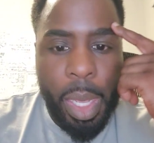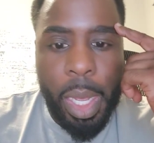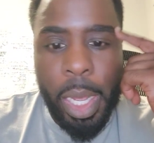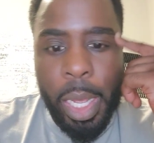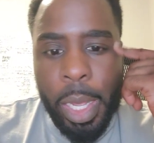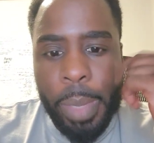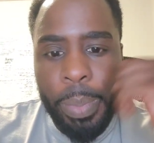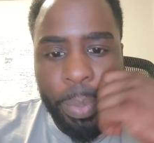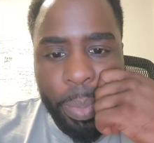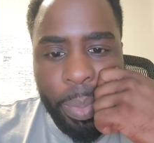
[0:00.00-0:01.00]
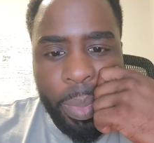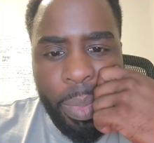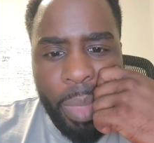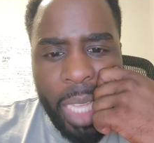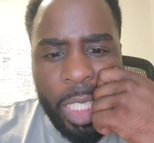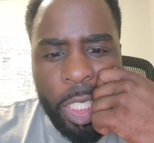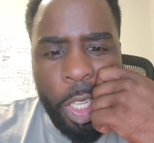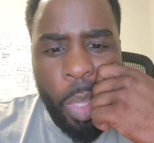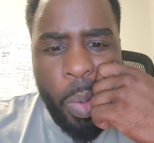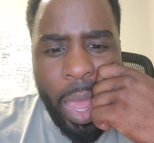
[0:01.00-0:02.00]
It says,
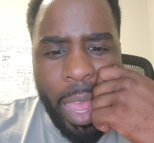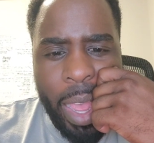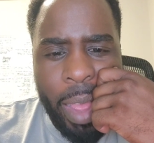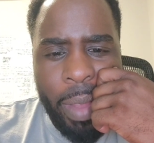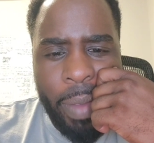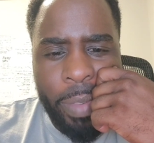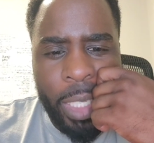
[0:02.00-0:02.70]
do you have